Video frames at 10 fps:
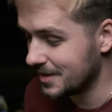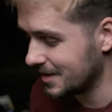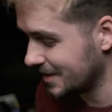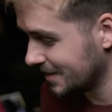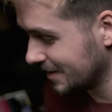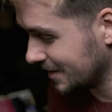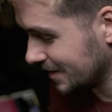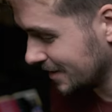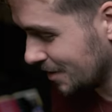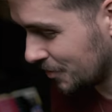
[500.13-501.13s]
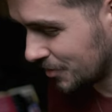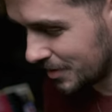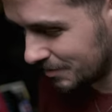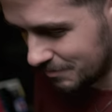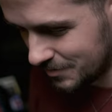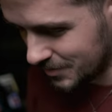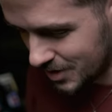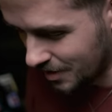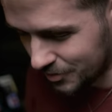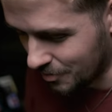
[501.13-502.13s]
And there was
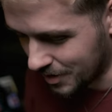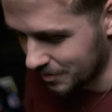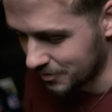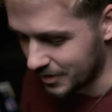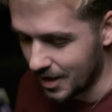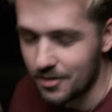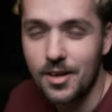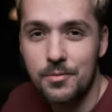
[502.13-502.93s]
you have some kind of stains.